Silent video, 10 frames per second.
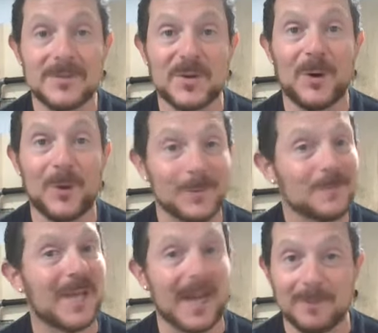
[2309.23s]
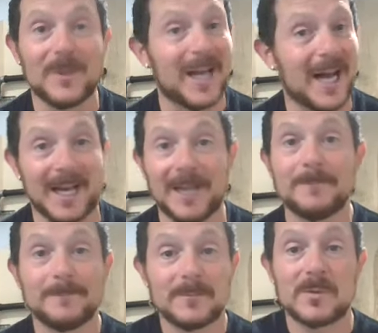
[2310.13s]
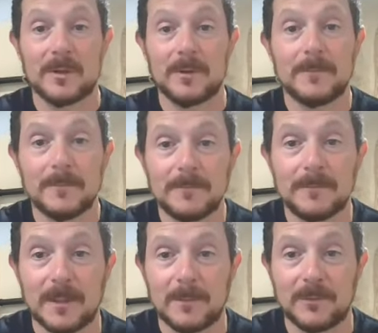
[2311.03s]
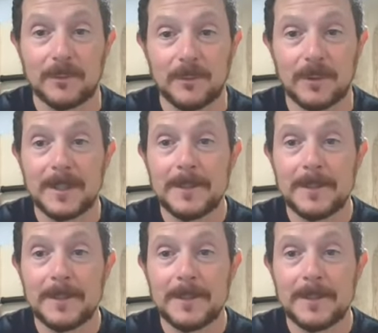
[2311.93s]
So yeah, we got it. So absolutely.